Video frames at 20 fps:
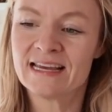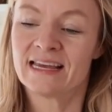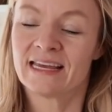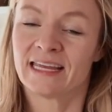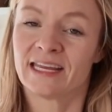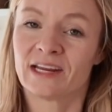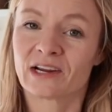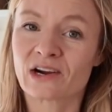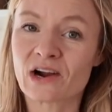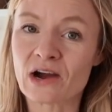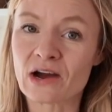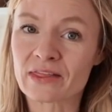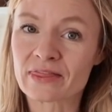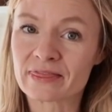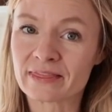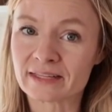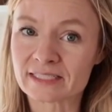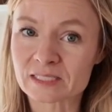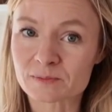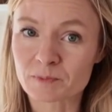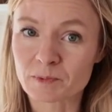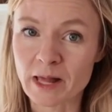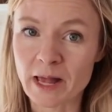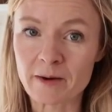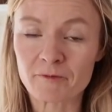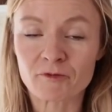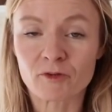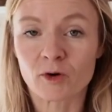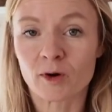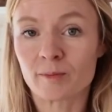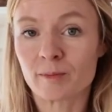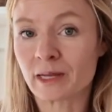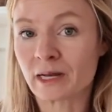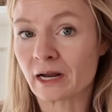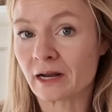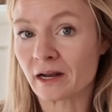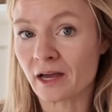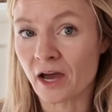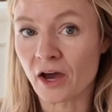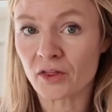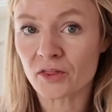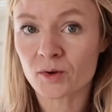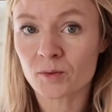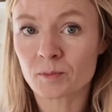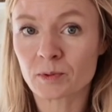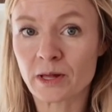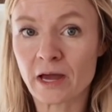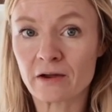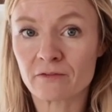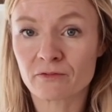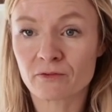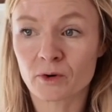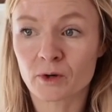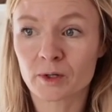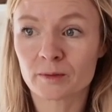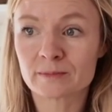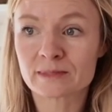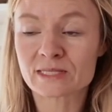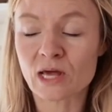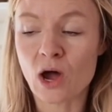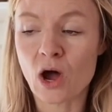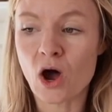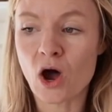here on this platform and on other platforms